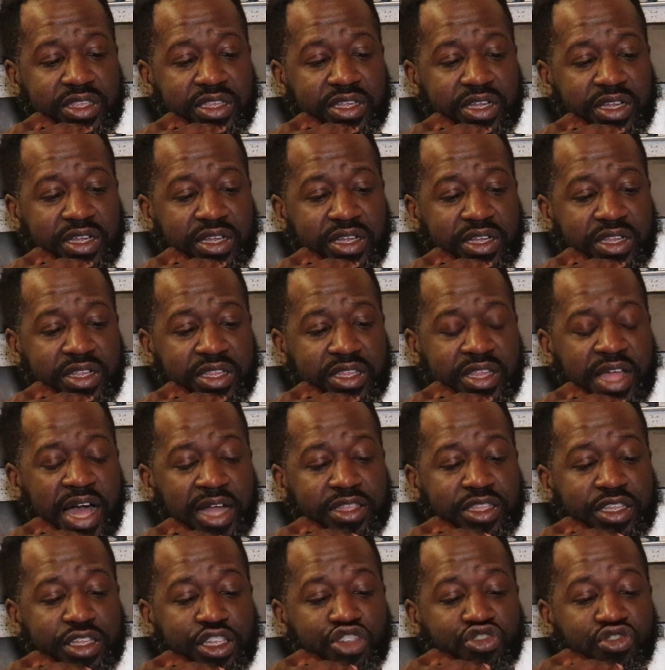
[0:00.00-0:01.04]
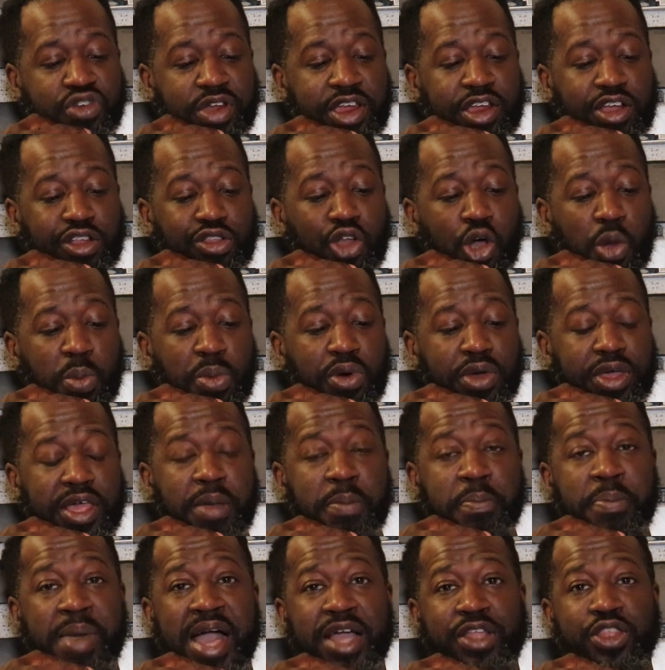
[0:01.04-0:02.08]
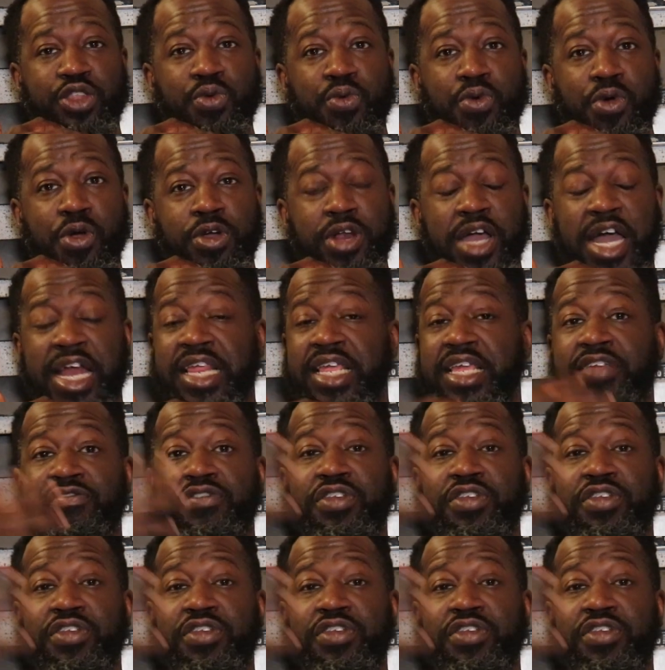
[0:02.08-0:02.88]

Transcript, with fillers: the Doctor Dre Global Impact Award. I didn't